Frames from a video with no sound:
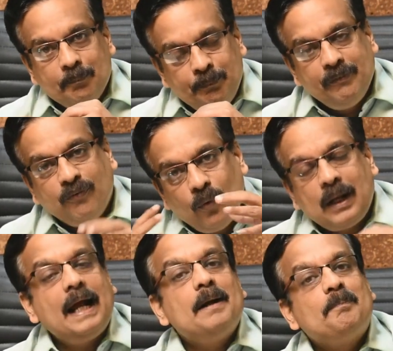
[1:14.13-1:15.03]

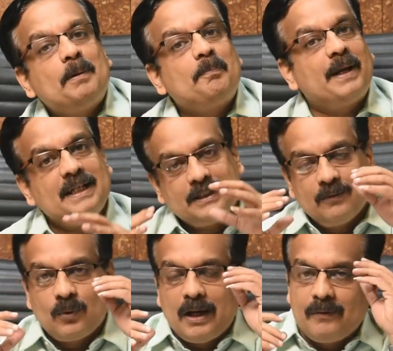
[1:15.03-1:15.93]
beforehand preparation
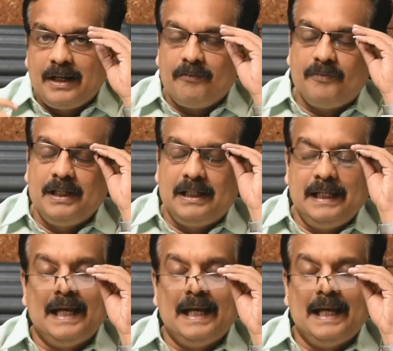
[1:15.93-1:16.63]
would have definitely